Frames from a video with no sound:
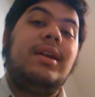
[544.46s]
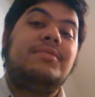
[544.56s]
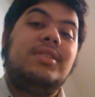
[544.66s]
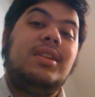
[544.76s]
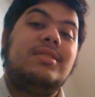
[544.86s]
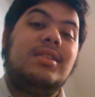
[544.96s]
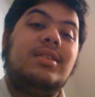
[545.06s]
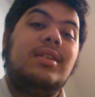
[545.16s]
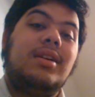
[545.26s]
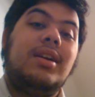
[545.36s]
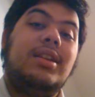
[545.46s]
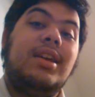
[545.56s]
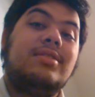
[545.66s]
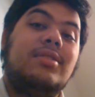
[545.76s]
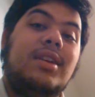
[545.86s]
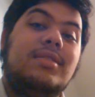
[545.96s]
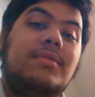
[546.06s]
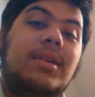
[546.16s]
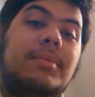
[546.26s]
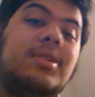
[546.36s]
have seen it in the in yesterday's
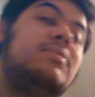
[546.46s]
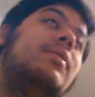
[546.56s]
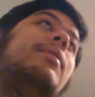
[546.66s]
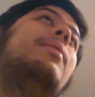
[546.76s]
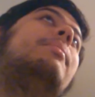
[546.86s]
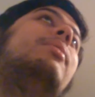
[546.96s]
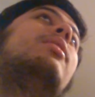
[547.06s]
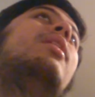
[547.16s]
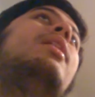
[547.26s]
Captain's Video weblog.